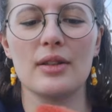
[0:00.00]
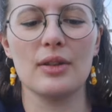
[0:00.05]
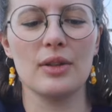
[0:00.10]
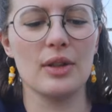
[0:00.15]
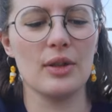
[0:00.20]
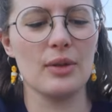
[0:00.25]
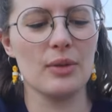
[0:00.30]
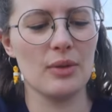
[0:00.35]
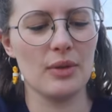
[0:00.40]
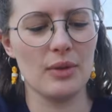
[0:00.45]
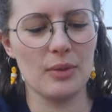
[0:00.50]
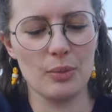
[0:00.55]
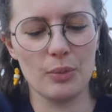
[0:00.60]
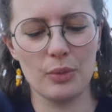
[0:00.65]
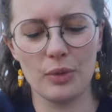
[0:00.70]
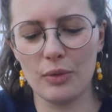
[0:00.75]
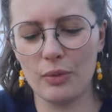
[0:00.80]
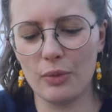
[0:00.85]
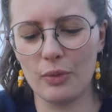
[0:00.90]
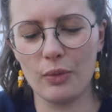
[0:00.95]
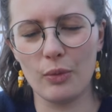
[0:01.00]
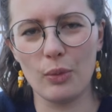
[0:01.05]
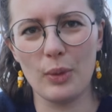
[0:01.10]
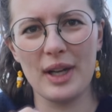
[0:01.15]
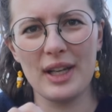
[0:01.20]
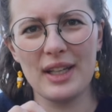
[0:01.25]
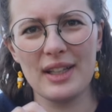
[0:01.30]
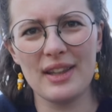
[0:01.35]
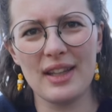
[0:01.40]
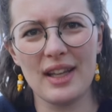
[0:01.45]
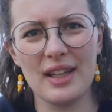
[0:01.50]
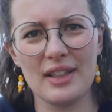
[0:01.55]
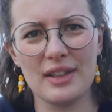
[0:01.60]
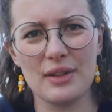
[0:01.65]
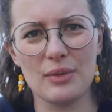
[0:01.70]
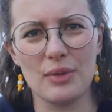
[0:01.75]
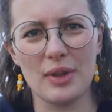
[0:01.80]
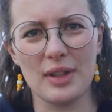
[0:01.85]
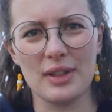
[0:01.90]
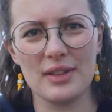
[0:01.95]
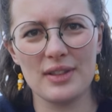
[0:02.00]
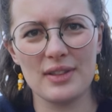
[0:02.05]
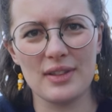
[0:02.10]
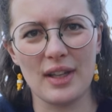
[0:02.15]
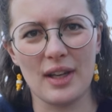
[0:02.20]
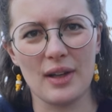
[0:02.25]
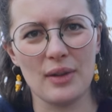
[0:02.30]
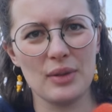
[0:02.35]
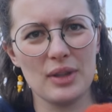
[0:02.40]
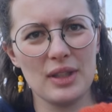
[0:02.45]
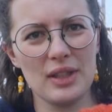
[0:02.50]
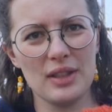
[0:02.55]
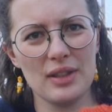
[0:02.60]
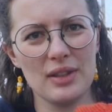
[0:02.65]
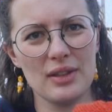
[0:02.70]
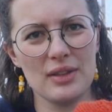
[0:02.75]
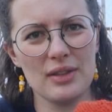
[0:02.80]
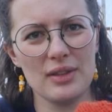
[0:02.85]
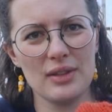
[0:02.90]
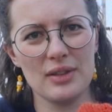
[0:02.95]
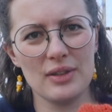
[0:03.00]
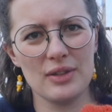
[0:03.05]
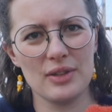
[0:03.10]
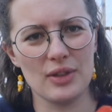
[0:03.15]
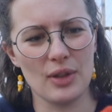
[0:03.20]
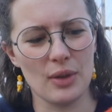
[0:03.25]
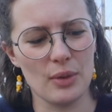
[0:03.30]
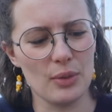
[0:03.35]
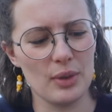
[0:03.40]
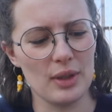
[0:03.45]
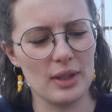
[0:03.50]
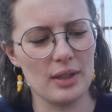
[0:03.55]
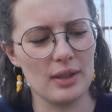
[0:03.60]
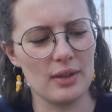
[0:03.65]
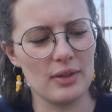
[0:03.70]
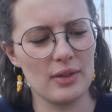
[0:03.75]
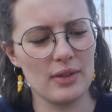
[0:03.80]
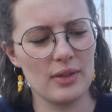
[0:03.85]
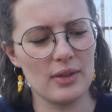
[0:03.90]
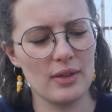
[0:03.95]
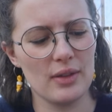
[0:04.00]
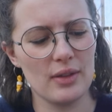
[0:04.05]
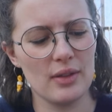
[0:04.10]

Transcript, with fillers: you know, the, the way that it runs down here, so it